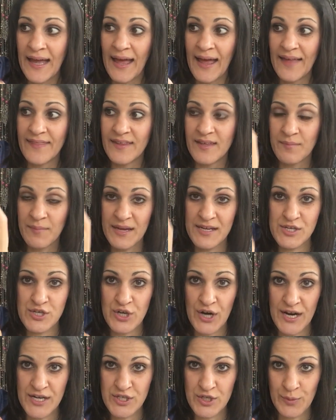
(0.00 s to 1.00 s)
and then make
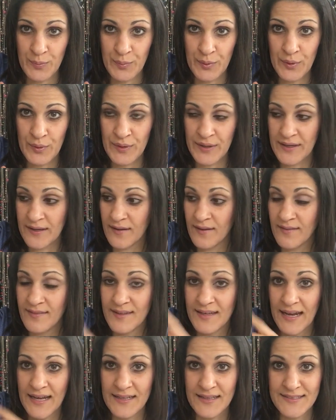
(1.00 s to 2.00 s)
sure as you're pulling
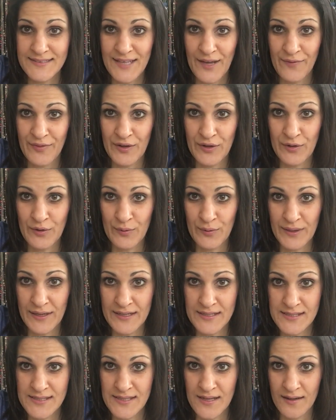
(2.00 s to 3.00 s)
the necklace out that you don't get
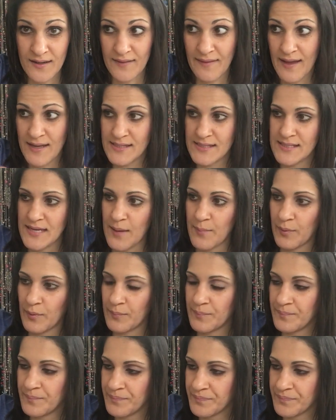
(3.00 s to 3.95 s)
it stuck in that staple.